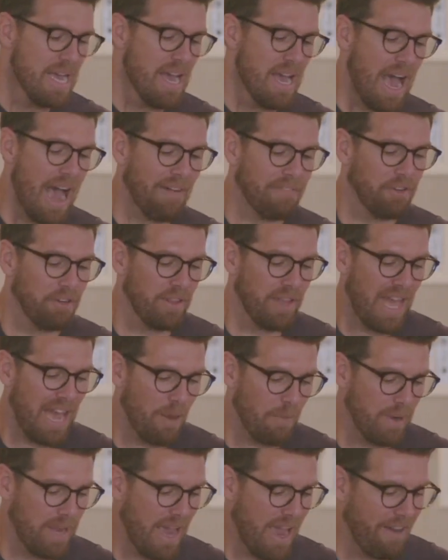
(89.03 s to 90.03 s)
After
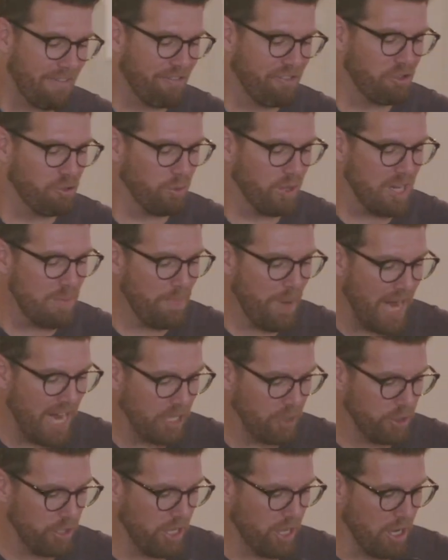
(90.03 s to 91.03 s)
that, we have 3
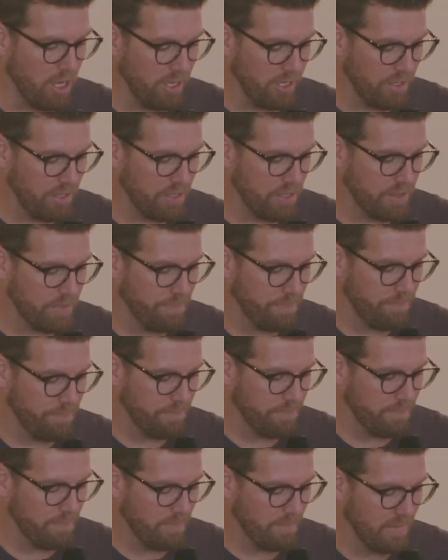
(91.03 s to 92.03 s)
patriarchs.
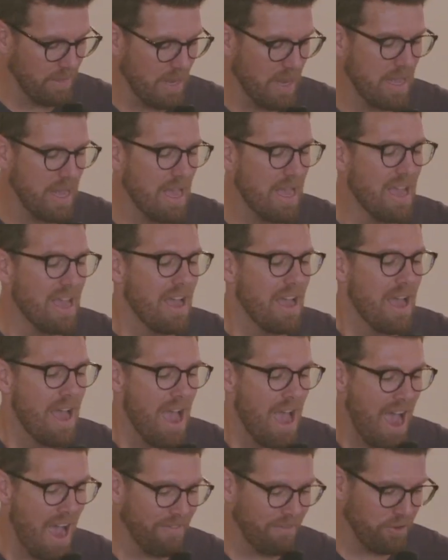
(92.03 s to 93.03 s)

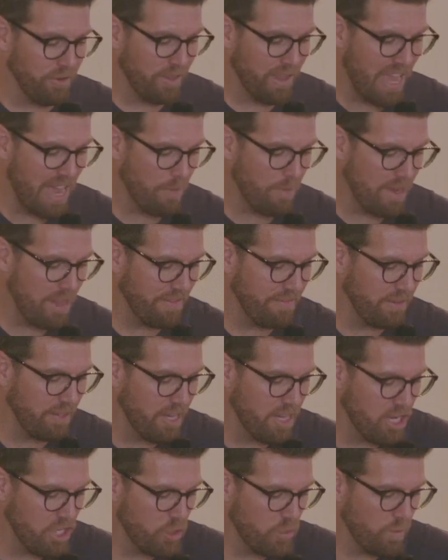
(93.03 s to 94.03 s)
After that, we have
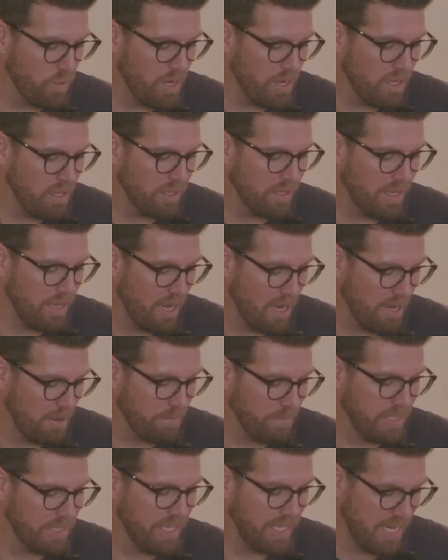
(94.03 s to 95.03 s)
Israel
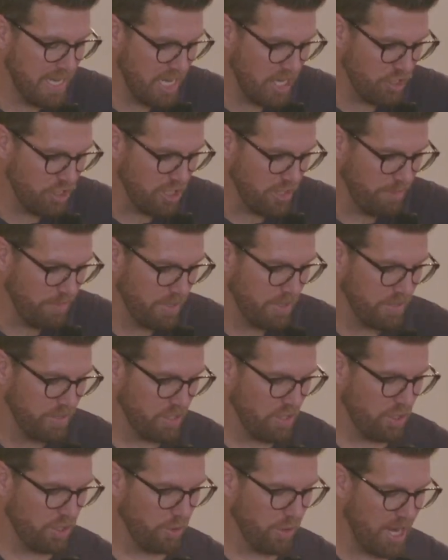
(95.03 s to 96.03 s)
comes to Egypt.
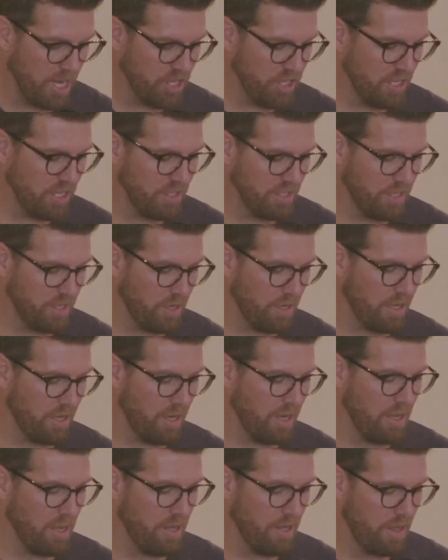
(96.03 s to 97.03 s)
So creation is
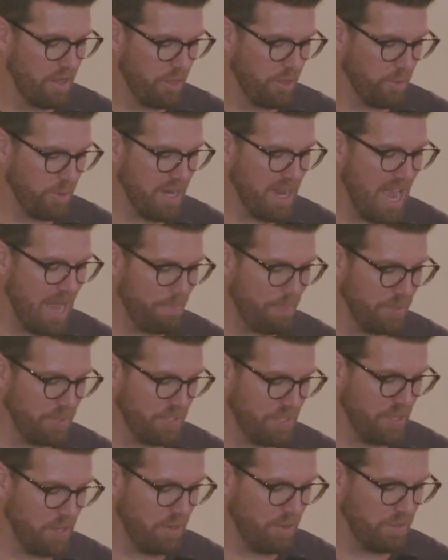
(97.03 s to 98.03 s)
good, 3
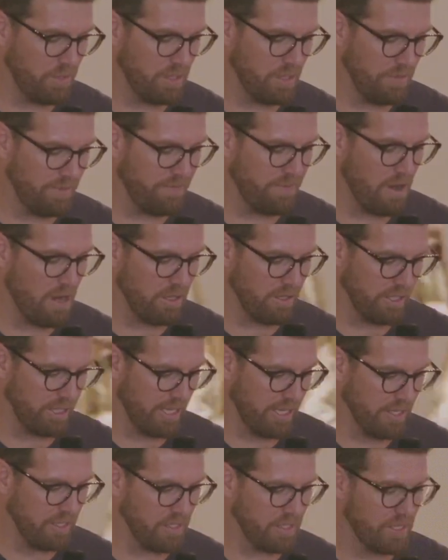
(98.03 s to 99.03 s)
episodes of
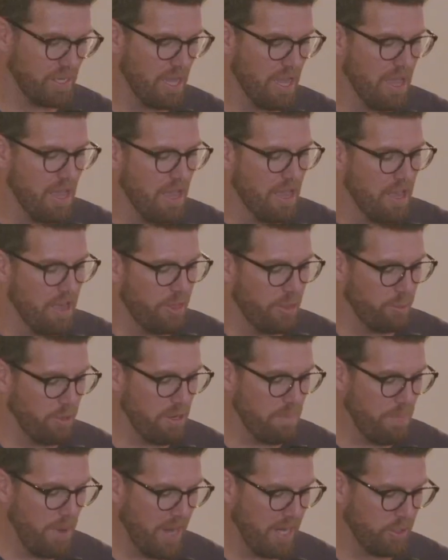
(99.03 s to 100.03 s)
fallenness,
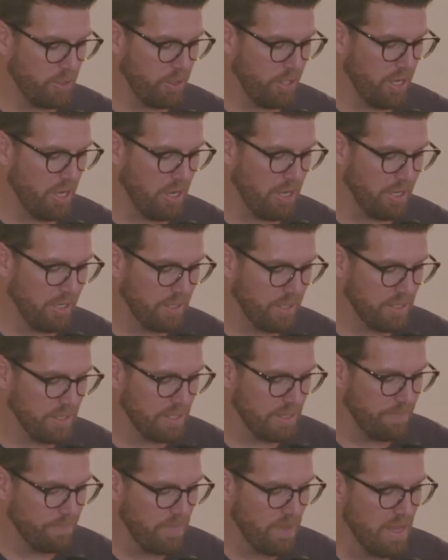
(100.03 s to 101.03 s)
3
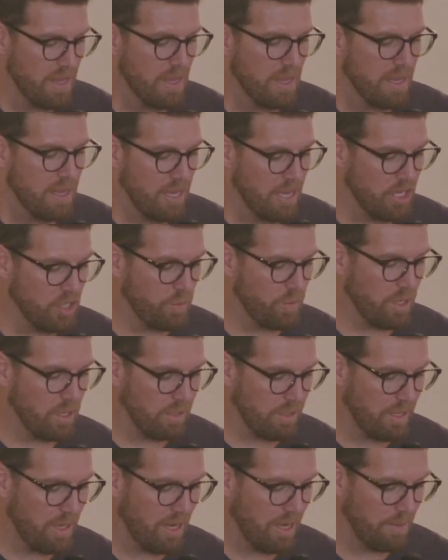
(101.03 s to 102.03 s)
patriarchs, Israel
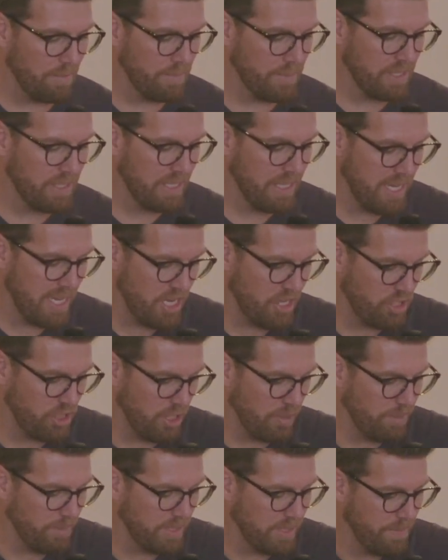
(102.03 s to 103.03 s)
comes to
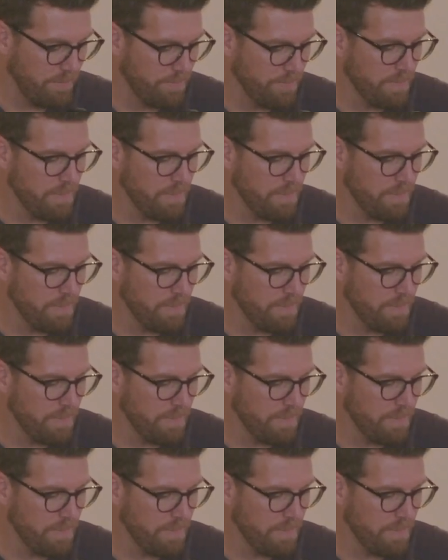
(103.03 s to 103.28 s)
Egypt.